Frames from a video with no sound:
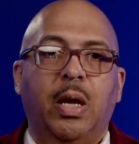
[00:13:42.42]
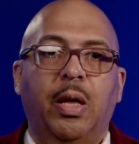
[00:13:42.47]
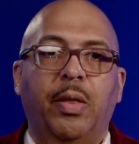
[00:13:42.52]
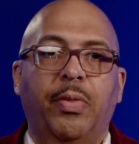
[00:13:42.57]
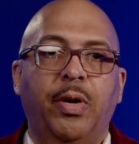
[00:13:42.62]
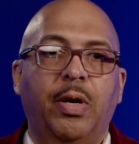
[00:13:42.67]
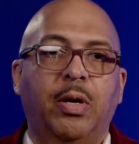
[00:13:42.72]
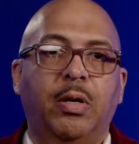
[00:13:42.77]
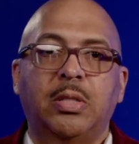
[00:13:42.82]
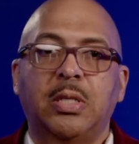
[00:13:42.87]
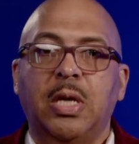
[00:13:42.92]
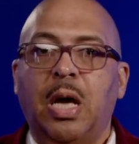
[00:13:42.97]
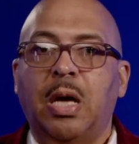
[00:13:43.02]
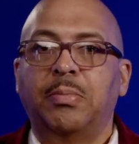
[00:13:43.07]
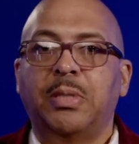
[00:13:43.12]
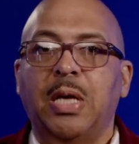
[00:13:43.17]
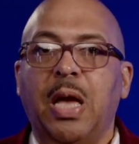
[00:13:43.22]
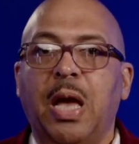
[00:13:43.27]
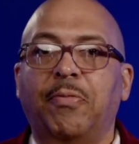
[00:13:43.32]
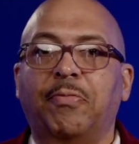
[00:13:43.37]
there are
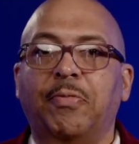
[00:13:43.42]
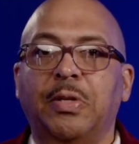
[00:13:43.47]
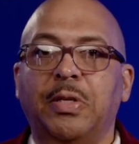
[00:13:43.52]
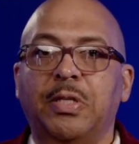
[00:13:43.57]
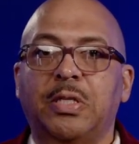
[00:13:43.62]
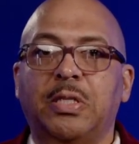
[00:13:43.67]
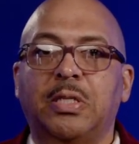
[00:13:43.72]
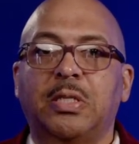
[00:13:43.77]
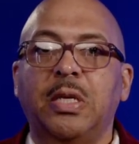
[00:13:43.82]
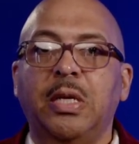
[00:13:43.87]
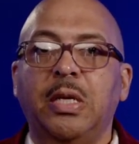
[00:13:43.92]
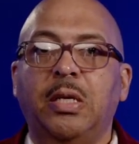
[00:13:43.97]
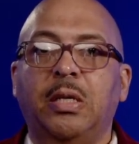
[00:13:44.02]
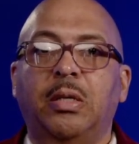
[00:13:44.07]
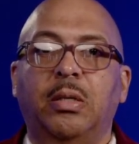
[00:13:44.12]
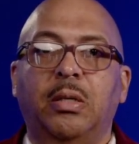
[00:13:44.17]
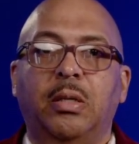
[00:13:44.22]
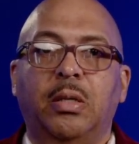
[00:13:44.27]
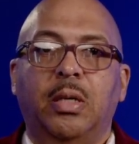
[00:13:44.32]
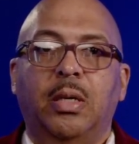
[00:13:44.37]
times I have to seek
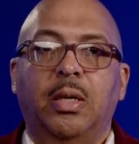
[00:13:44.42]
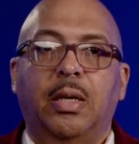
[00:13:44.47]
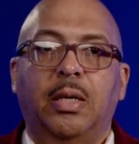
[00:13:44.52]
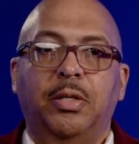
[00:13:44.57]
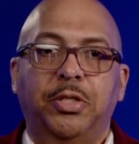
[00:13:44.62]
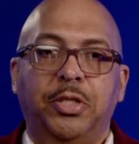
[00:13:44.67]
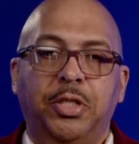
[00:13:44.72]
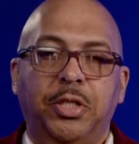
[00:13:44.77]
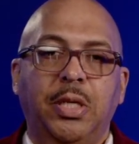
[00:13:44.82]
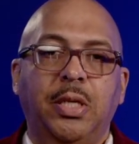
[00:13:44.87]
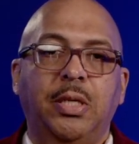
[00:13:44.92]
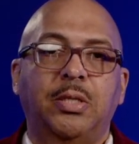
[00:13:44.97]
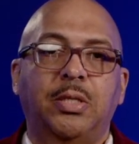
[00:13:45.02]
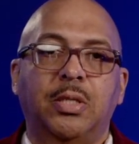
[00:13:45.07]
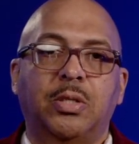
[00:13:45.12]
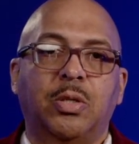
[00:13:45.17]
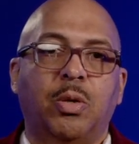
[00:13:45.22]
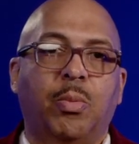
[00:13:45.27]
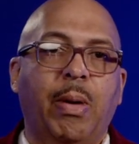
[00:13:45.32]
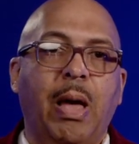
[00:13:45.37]

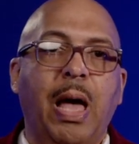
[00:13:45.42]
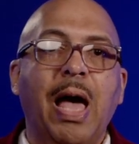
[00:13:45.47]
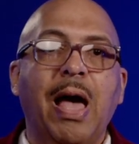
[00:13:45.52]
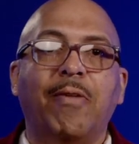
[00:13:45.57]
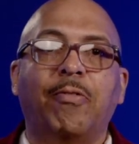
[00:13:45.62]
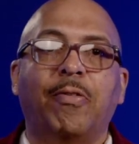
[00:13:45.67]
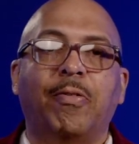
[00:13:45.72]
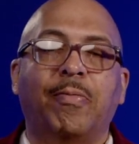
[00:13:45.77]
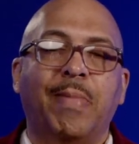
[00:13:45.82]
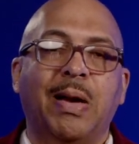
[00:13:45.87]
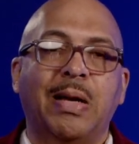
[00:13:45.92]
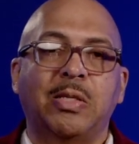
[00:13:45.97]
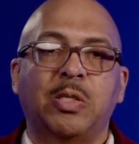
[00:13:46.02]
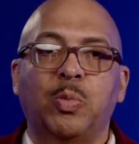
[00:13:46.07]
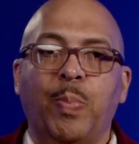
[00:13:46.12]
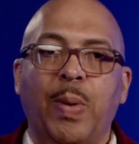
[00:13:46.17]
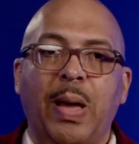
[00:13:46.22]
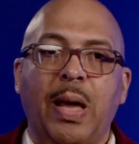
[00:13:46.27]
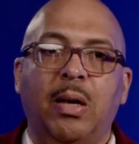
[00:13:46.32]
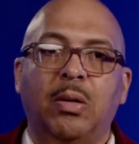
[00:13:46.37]
Jesus on behalf of my
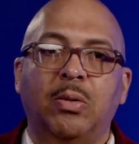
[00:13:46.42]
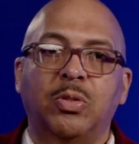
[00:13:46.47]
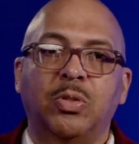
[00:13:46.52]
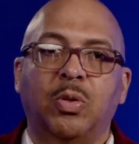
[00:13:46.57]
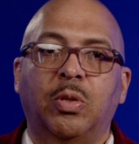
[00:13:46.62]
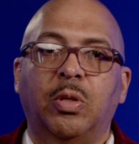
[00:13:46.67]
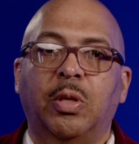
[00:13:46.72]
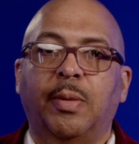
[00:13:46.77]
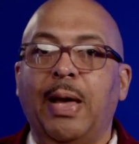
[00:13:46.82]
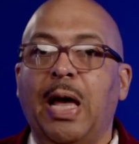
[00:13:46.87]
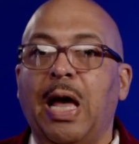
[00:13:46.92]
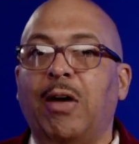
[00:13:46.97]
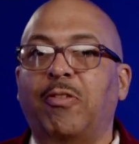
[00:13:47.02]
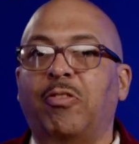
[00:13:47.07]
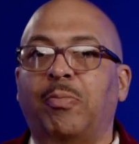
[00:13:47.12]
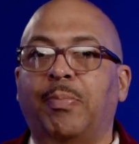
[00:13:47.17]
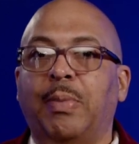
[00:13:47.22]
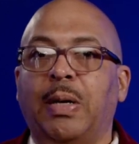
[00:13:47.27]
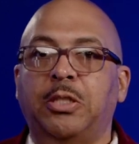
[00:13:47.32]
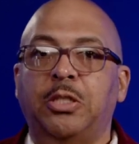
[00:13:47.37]
spouse, on the
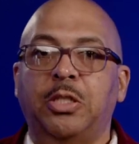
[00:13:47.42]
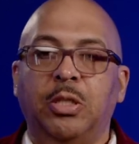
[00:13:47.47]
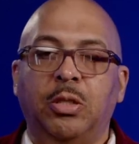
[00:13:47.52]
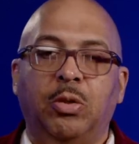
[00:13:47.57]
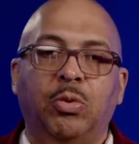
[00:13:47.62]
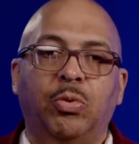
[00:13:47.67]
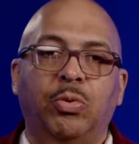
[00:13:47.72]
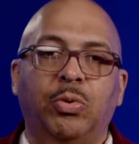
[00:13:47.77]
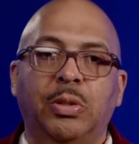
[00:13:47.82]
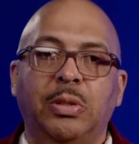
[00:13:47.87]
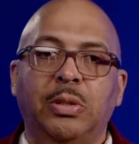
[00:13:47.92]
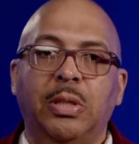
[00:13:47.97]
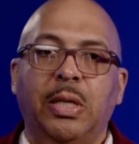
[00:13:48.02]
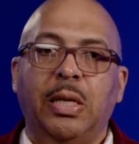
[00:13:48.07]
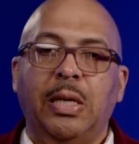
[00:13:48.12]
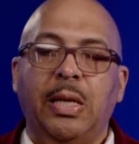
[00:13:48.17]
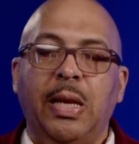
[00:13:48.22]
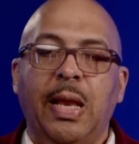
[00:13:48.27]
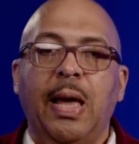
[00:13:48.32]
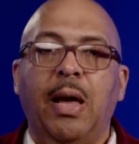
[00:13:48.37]
behalf of my children,
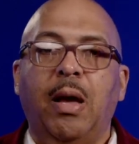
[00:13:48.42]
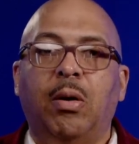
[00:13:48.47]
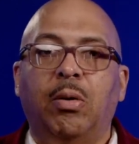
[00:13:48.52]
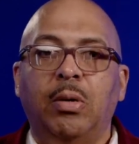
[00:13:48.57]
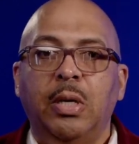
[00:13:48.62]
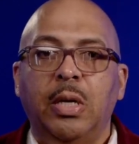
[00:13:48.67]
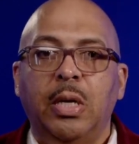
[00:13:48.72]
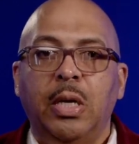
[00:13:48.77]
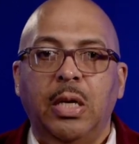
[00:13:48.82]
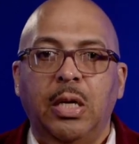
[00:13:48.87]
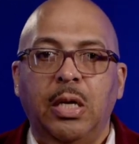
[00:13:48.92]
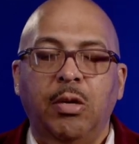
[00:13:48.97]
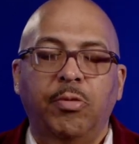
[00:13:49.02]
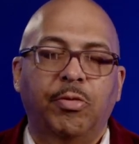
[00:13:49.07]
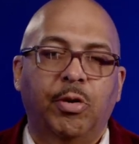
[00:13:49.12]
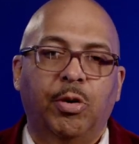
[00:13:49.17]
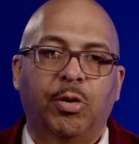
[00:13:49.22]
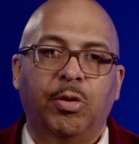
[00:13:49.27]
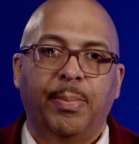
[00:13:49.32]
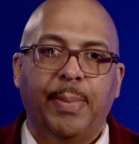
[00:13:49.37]
and now
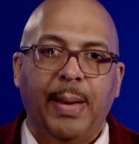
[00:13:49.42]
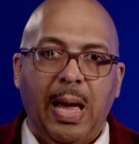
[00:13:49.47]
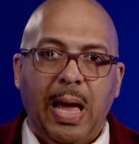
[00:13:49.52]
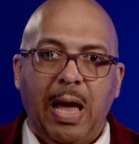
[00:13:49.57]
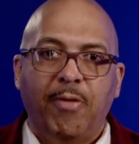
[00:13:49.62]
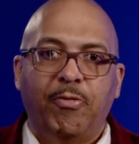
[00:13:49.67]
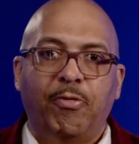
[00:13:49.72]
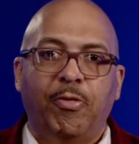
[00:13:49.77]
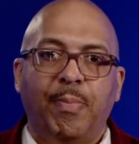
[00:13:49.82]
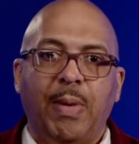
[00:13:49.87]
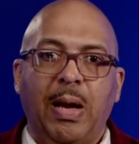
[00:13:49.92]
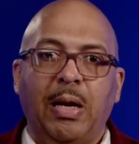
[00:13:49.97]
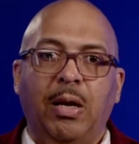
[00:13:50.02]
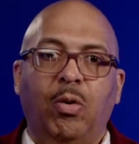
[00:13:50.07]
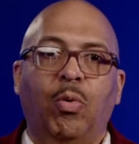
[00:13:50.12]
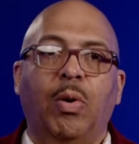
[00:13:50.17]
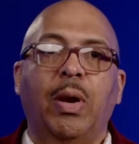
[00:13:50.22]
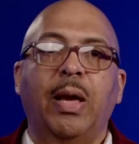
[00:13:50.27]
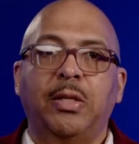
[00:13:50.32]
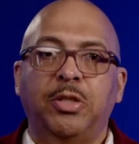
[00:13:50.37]
even on the behalf of my
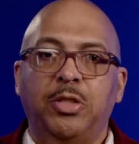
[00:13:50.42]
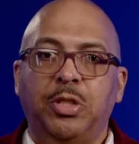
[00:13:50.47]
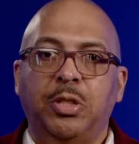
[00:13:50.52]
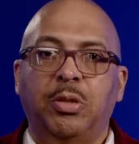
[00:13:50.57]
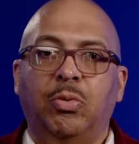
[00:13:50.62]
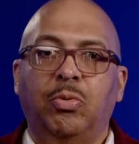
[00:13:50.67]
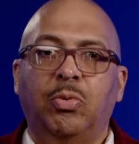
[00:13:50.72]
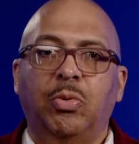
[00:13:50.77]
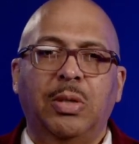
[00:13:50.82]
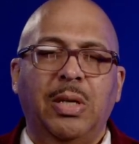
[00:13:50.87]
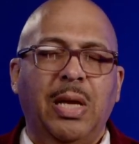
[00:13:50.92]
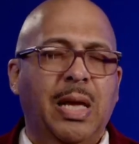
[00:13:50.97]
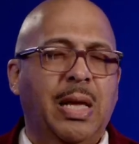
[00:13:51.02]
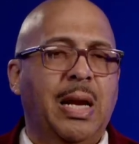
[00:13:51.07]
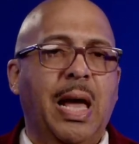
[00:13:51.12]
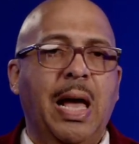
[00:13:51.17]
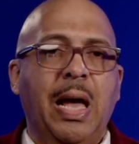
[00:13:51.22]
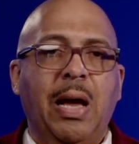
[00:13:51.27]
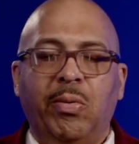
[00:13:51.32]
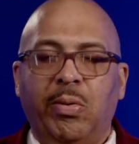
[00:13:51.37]
grandchildren
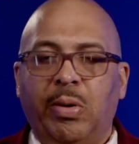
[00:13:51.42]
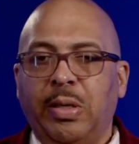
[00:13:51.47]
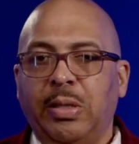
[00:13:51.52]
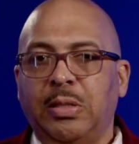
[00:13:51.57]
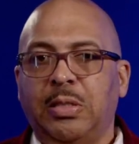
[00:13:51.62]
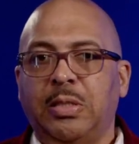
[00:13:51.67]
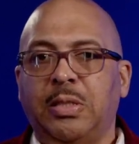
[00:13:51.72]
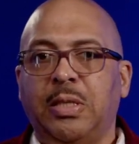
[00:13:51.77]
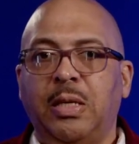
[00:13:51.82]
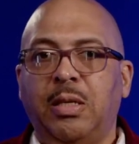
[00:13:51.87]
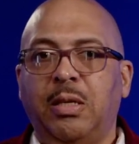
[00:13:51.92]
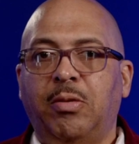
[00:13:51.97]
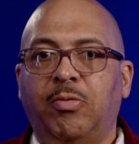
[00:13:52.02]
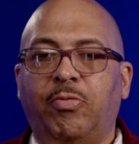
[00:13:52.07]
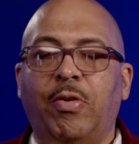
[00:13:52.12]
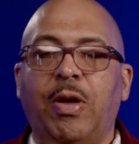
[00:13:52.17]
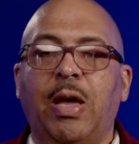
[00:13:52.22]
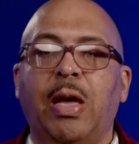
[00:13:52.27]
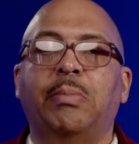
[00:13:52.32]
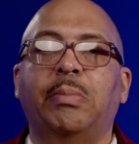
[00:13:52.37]
and our extended
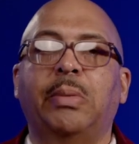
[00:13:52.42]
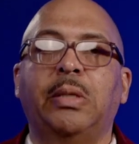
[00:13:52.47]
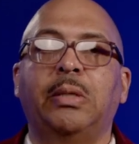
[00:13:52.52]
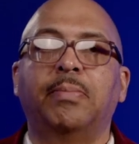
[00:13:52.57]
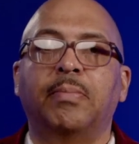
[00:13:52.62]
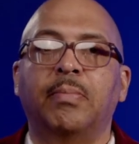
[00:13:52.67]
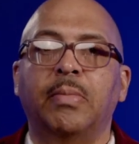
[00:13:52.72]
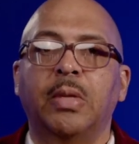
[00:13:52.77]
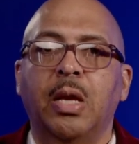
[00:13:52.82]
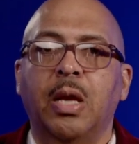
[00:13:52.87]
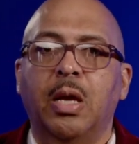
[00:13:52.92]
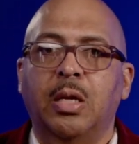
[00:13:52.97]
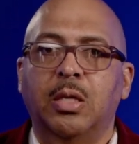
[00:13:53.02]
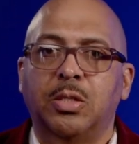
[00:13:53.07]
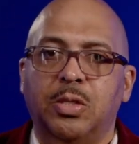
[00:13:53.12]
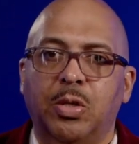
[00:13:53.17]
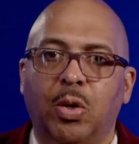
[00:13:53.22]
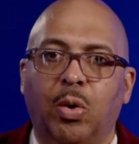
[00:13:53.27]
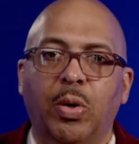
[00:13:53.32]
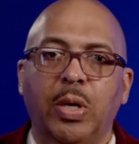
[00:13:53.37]
family.
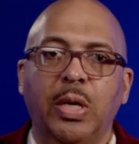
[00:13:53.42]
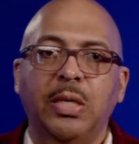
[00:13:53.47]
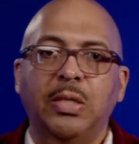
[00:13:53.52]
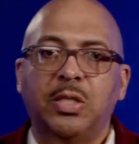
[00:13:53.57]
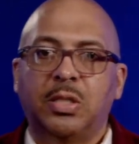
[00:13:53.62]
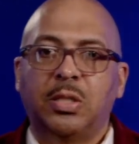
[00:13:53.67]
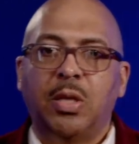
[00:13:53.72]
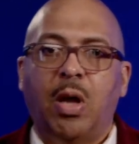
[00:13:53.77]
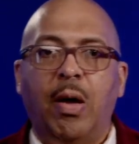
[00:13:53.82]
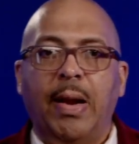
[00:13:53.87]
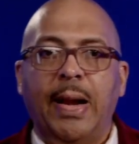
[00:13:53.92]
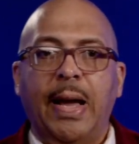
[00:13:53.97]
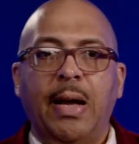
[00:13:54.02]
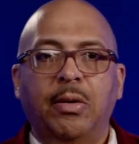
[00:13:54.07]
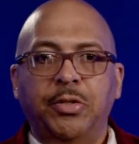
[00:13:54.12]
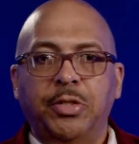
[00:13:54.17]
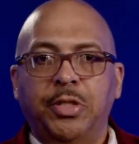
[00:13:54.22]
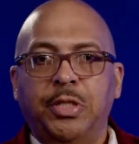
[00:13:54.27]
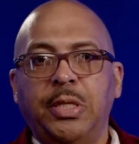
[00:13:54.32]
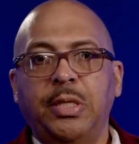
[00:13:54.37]
So he sought
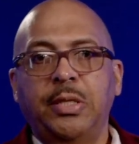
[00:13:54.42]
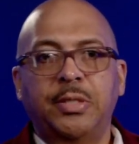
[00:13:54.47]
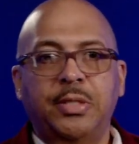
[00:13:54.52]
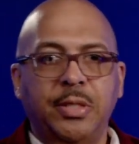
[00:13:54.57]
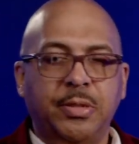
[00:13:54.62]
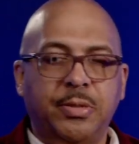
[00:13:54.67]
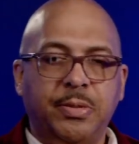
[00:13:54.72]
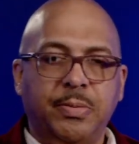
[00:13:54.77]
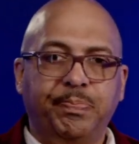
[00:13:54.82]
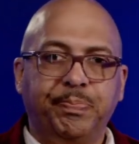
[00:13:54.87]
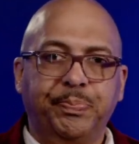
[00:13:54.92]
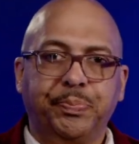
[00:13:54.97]
out Jesus.